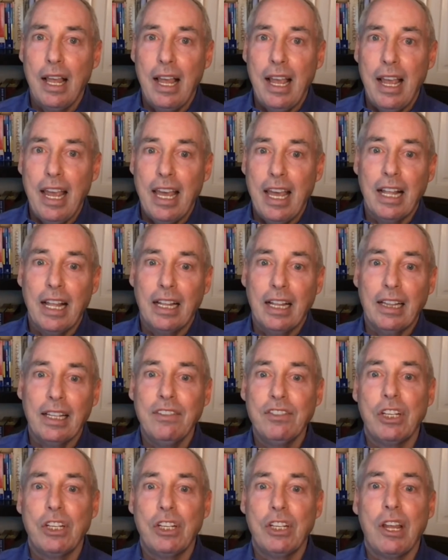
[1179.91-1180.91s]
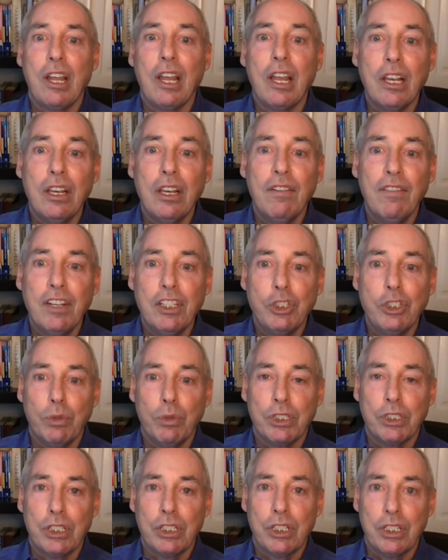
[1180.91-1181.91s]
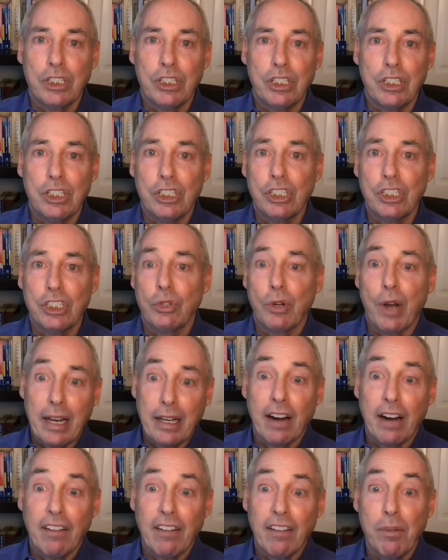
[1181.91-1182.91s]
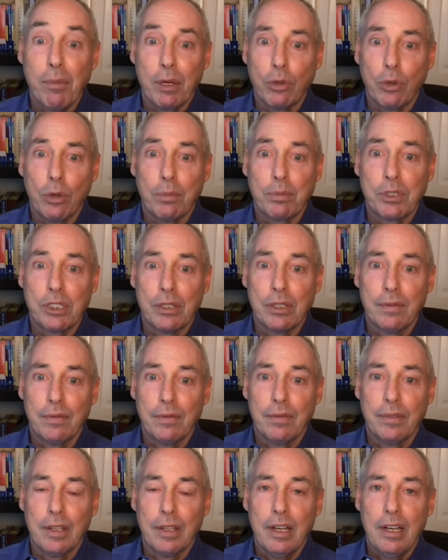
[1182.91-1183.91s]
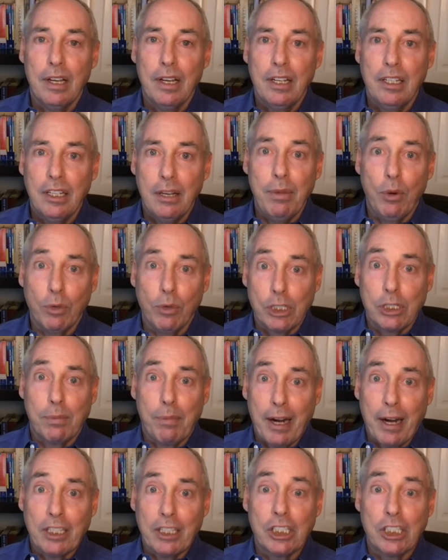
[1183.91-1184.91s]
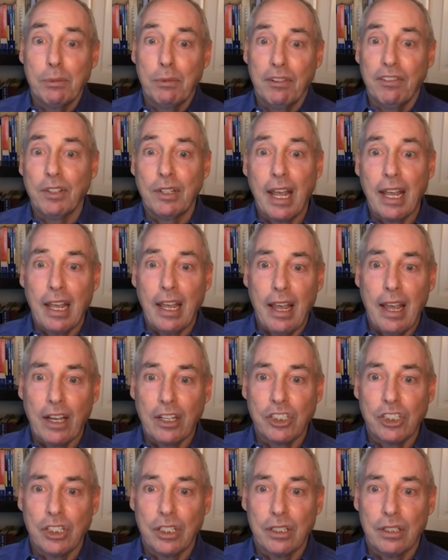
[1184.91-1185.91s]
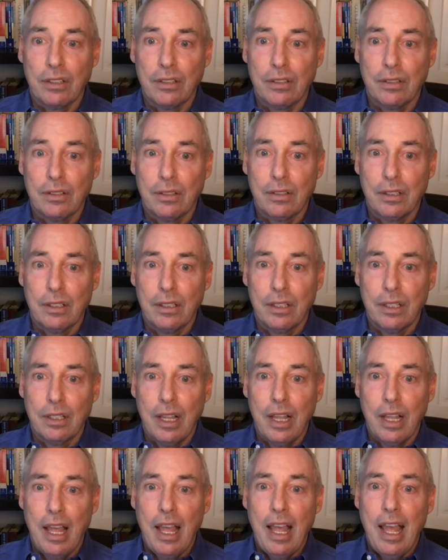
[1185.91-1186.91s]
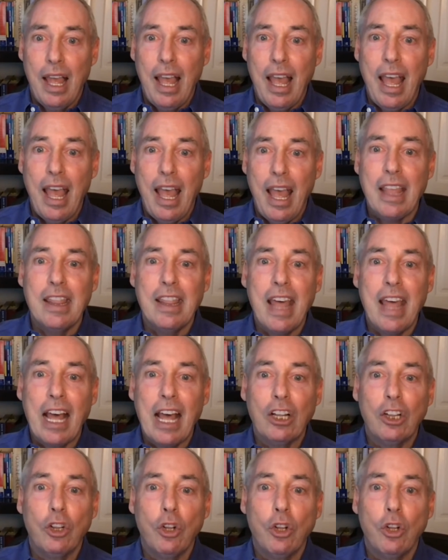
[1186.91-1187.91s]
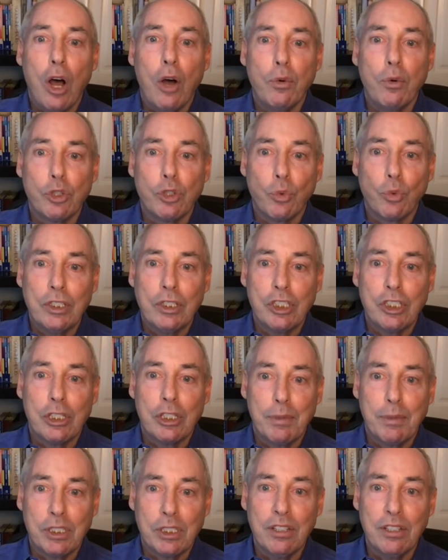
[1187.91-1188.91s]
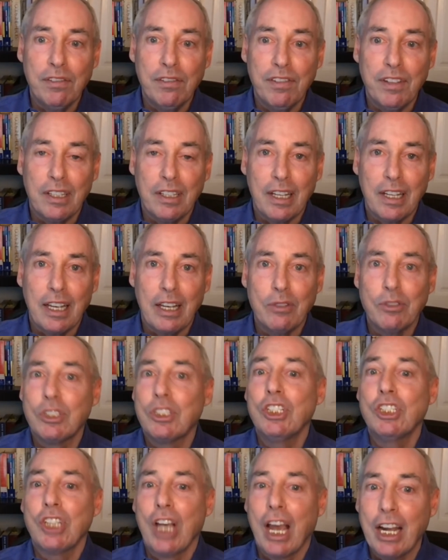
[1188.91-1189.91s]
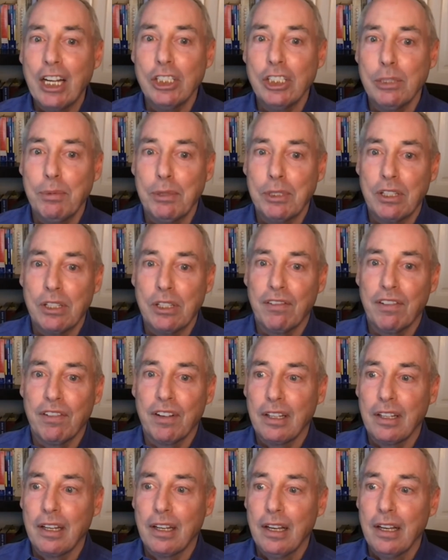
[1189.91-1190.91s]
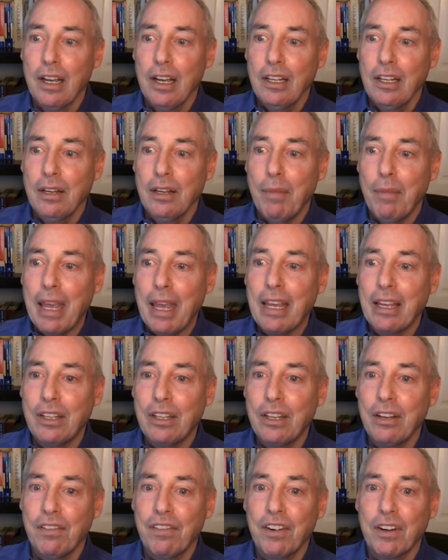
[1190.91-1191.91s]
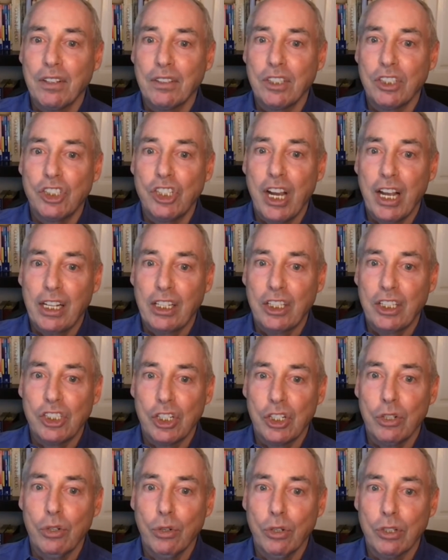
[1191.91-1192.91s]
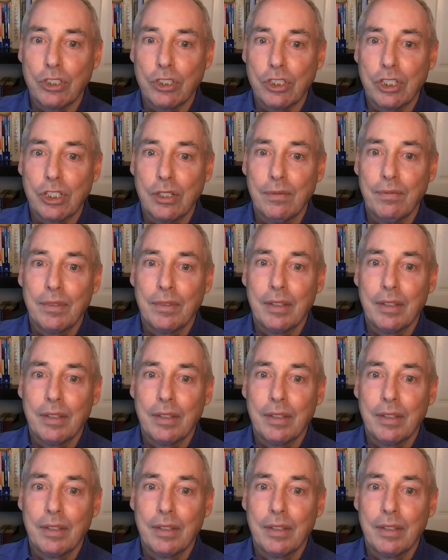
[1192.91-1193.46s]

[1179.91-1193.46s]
And that leaves it to individual citizens or non-government groups to be responsible for taking action. And that law was written specifically, it was designed specifically to make it difficult to challenge in courts.